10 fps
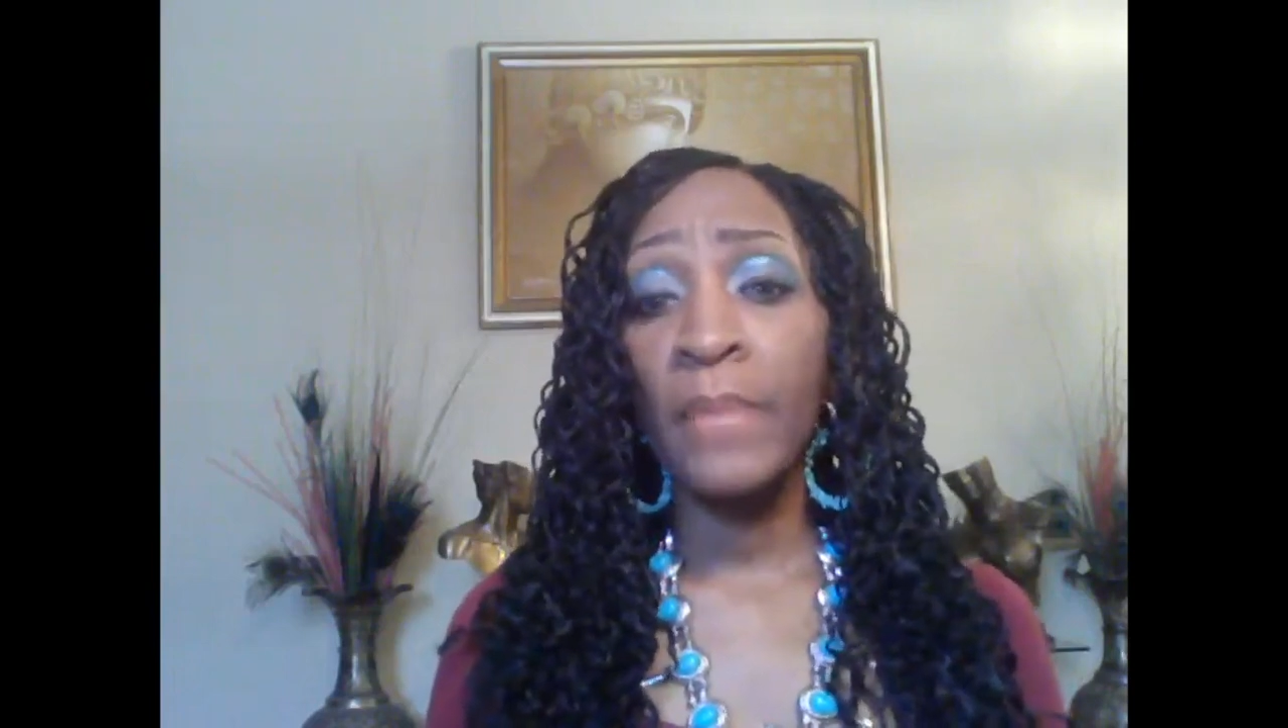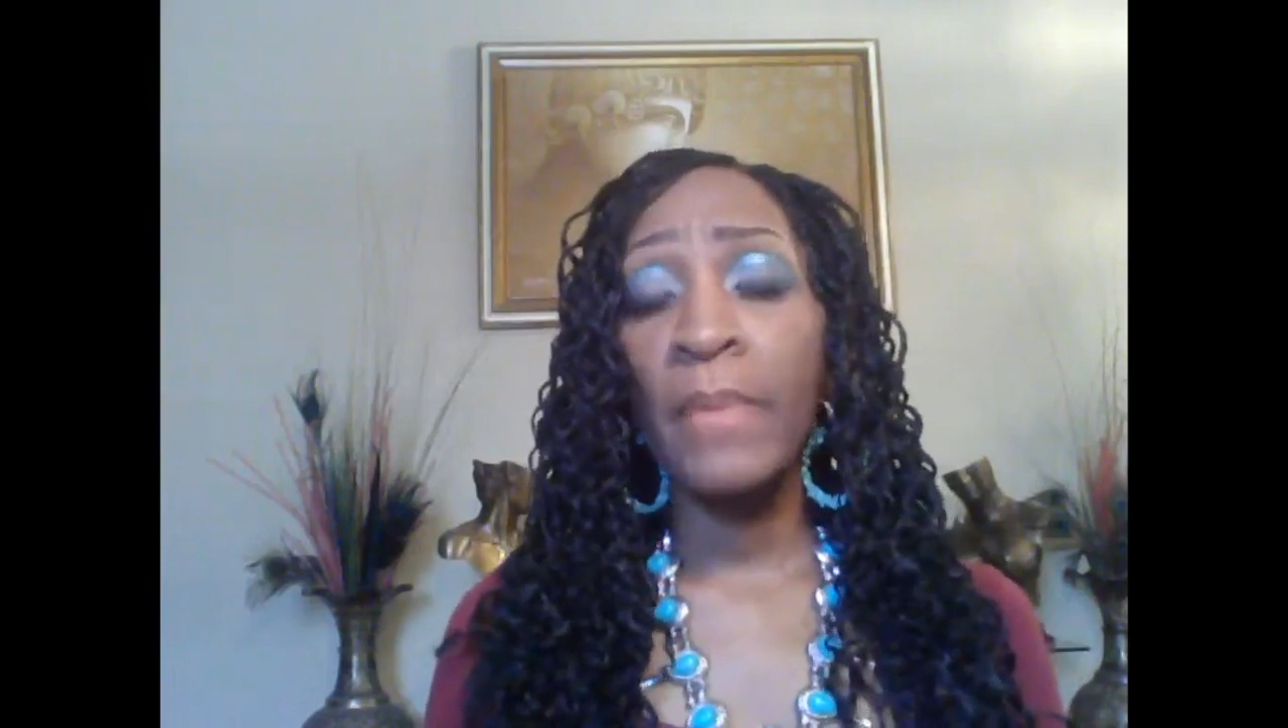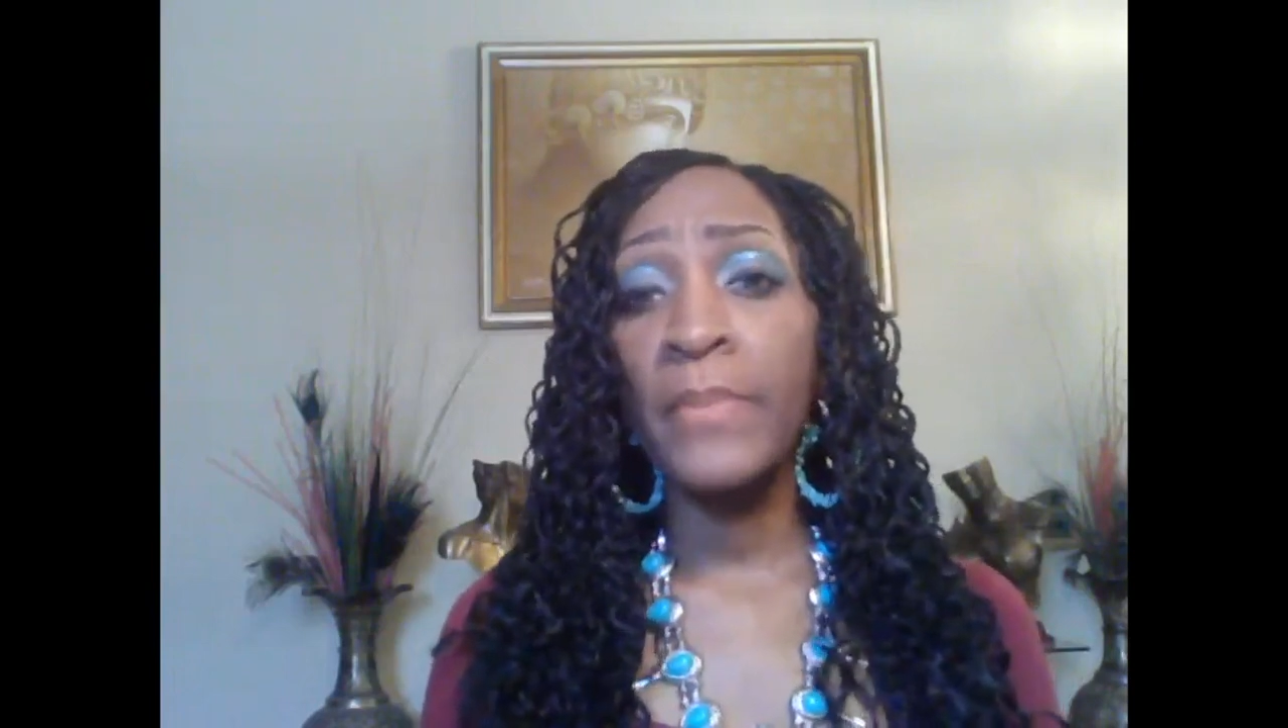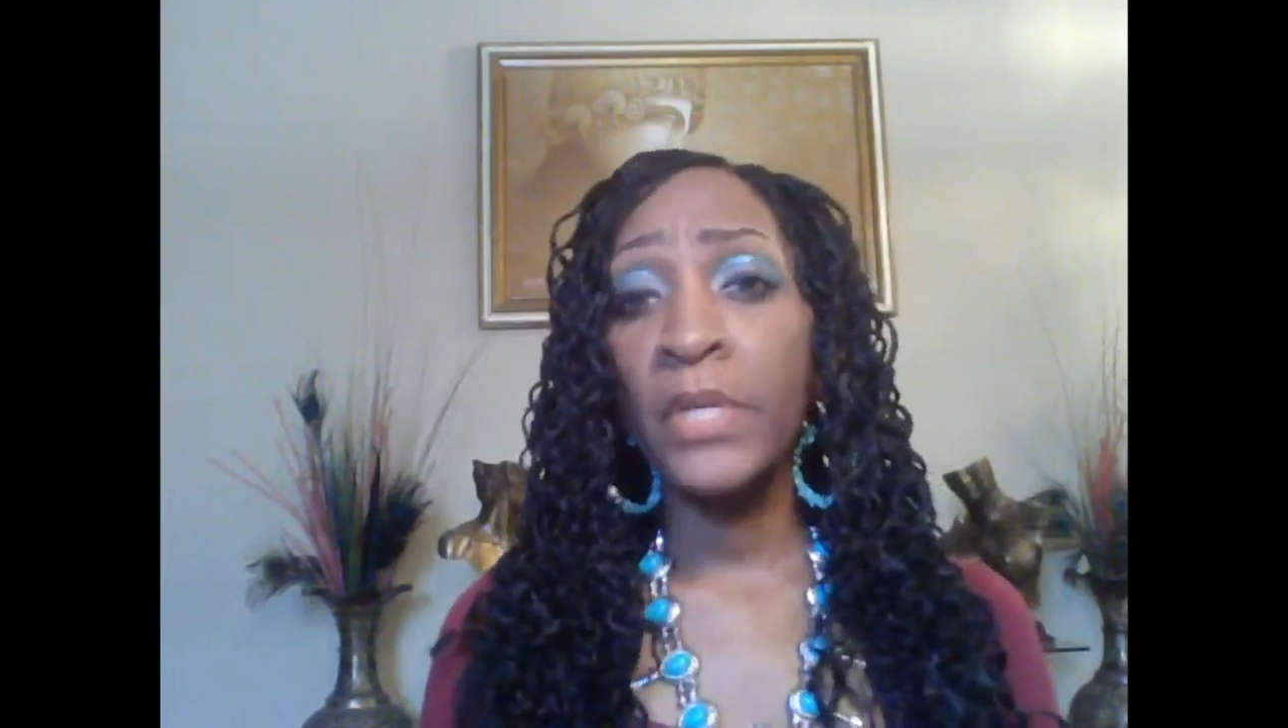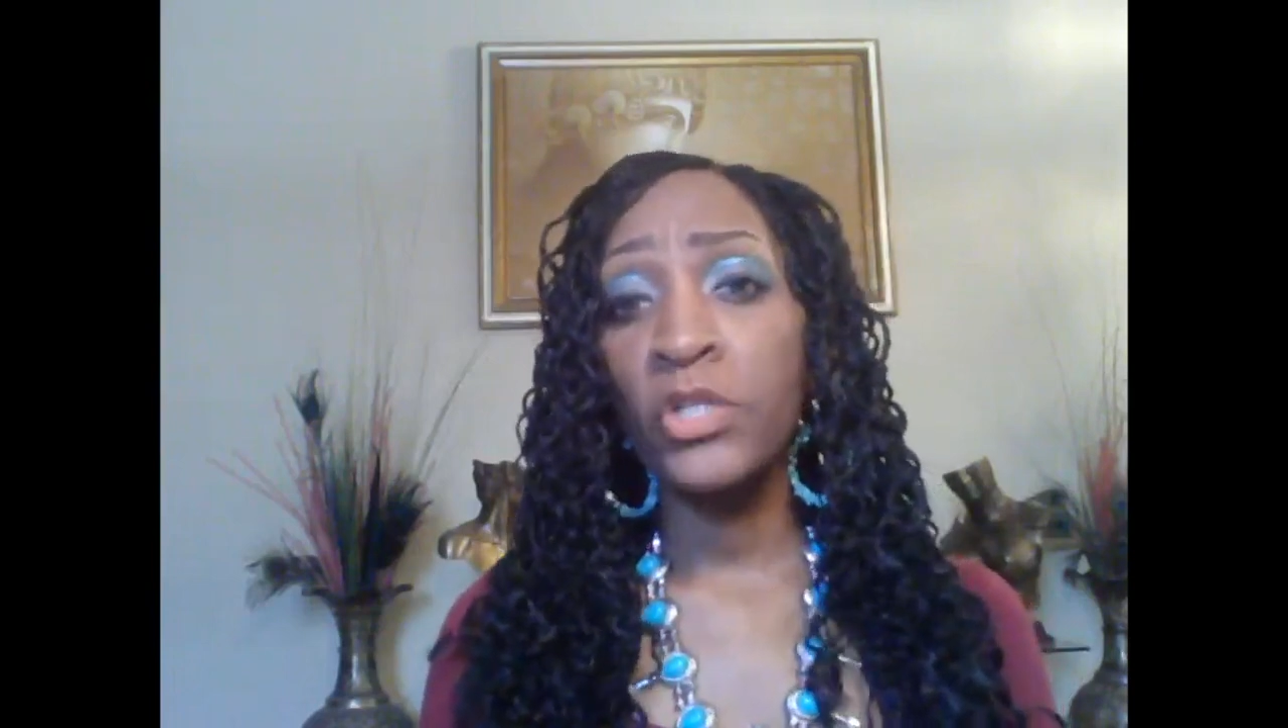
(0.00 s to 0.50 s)
and
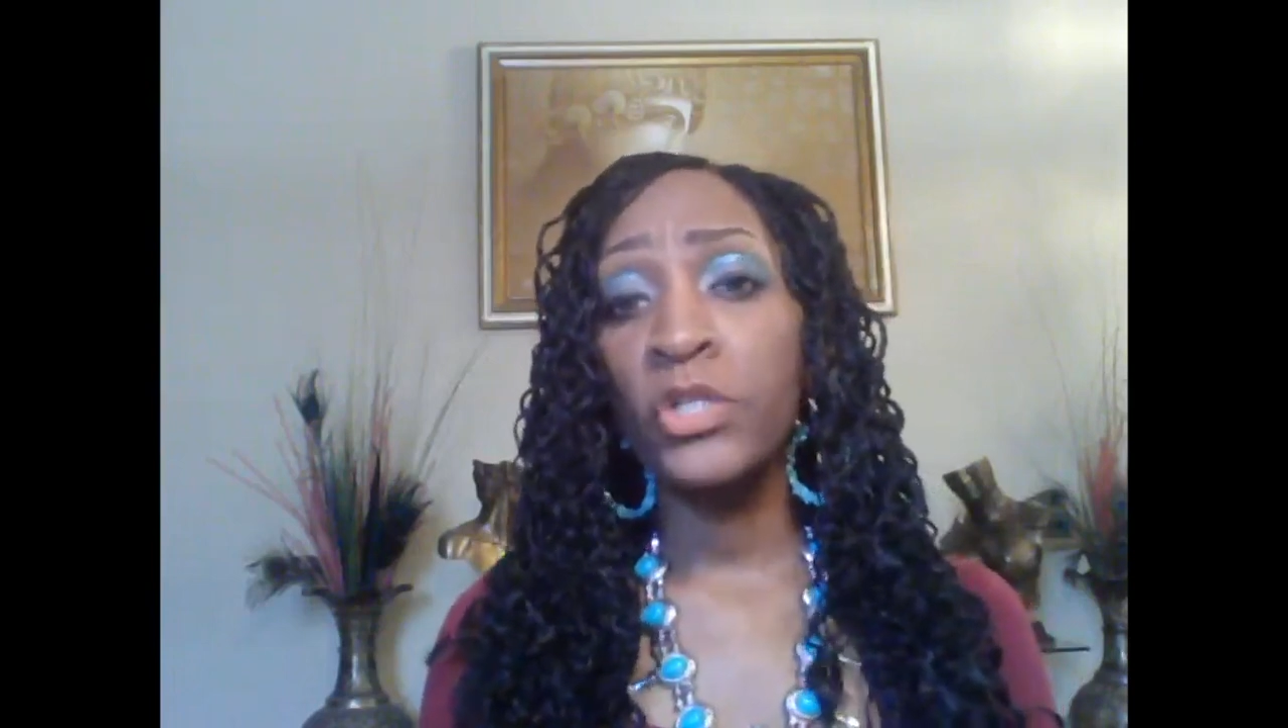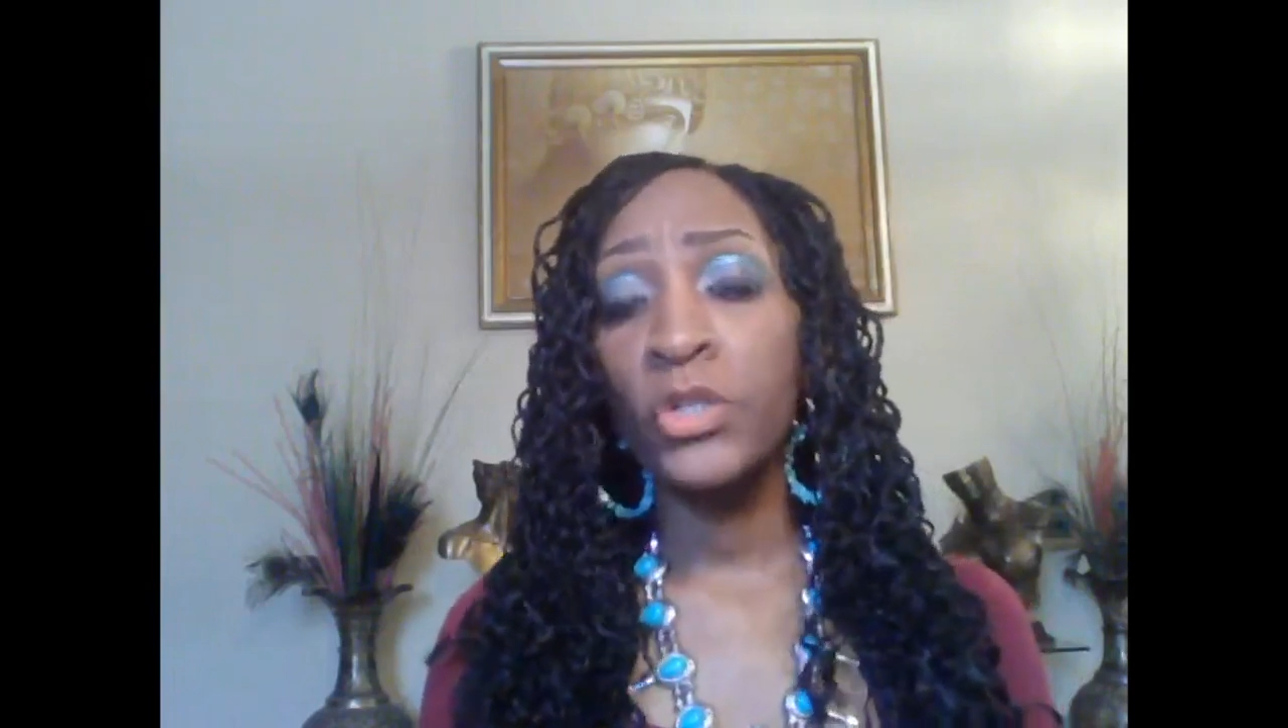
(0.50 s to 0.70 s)
my mission